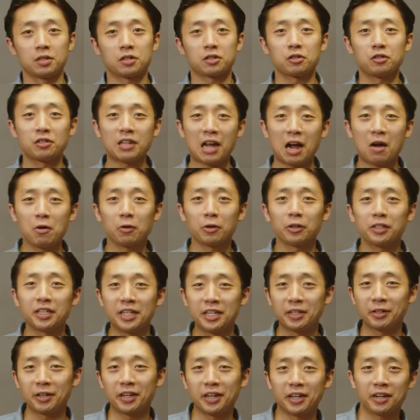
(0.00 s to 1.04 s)
So now we're
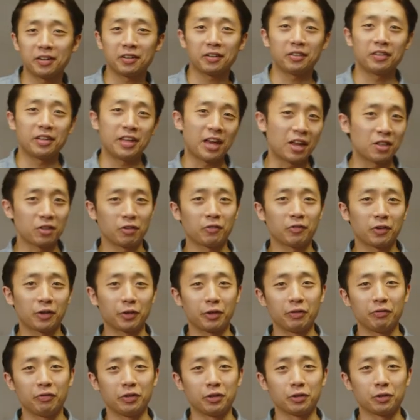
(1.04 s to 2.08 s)
nearing the end of our
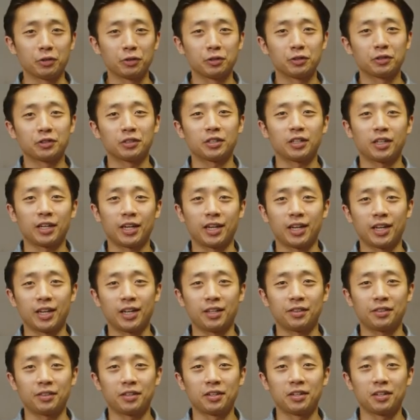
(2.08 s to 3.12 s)
review,
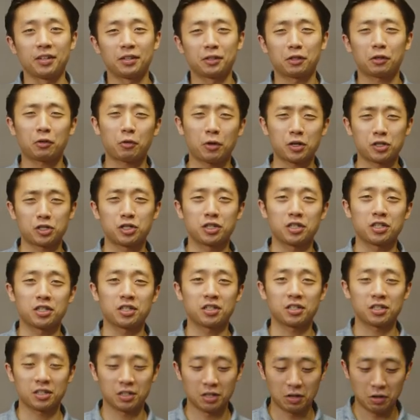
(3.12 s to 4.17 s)
and the question
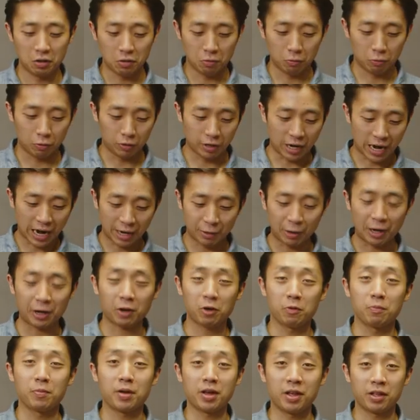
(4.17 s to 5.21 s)
is, would I
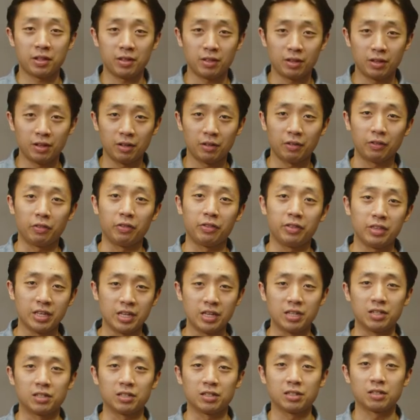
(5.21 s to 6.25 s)
recommend
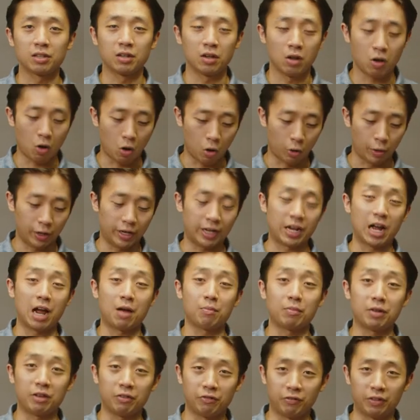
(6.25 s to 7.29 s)
these
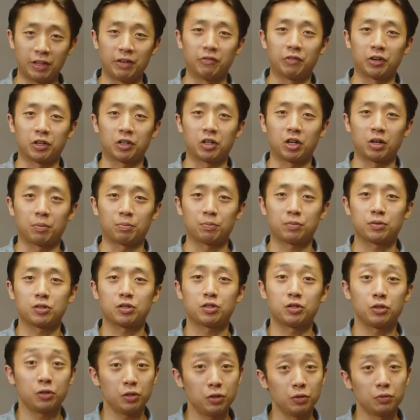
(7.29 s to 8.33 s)
Origami flavor cups
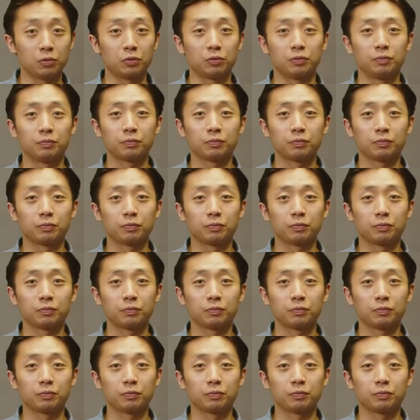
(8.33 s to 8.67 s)
to you?